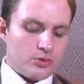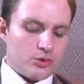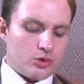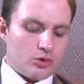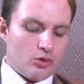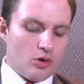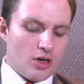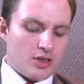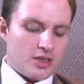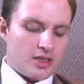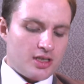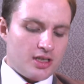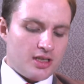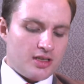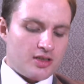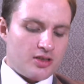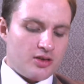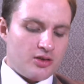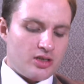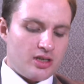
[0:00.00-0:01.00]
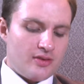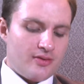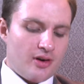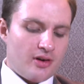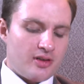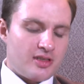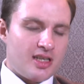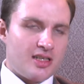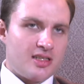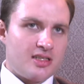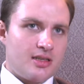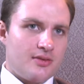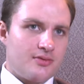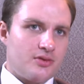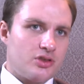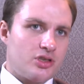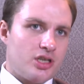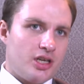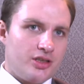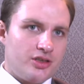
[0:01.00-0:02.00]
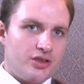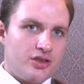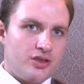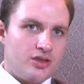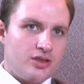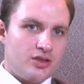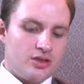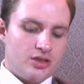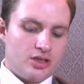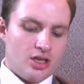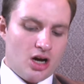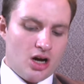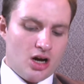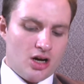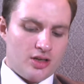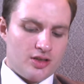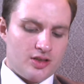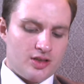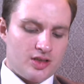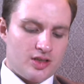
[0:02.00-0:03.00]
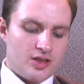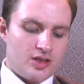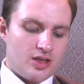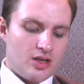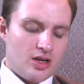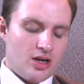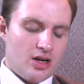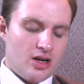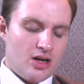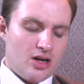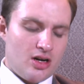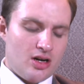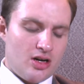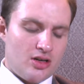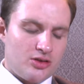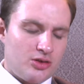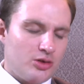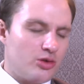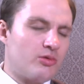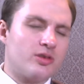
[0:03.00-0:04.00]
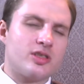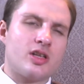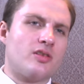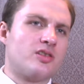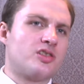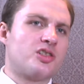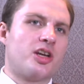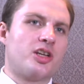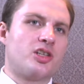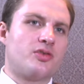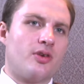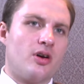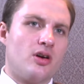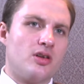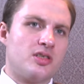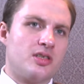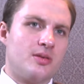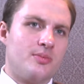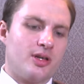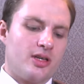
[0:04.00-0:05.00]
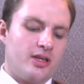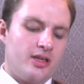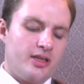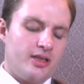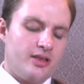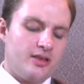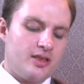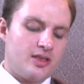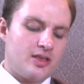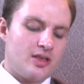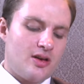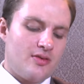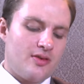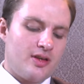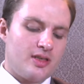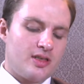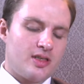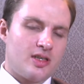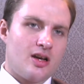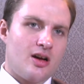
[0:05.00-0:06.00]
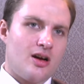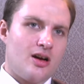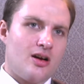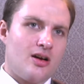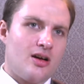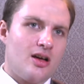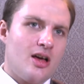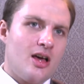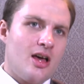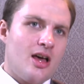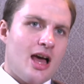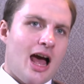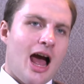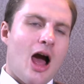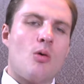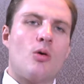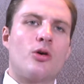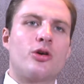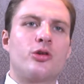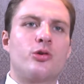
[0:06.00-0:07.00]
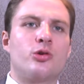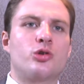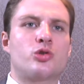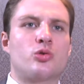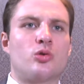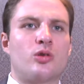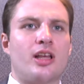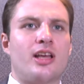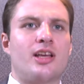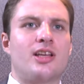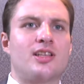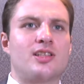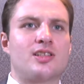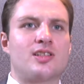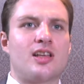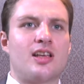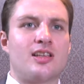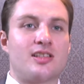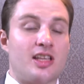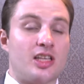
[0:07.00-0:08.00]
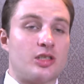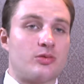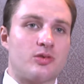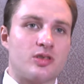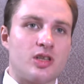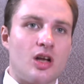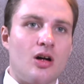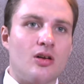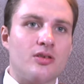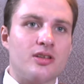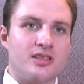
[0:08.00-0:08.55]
Trust is usually very sensitive to changes. Do the results change fast typically in these surveys? How unusual is this result?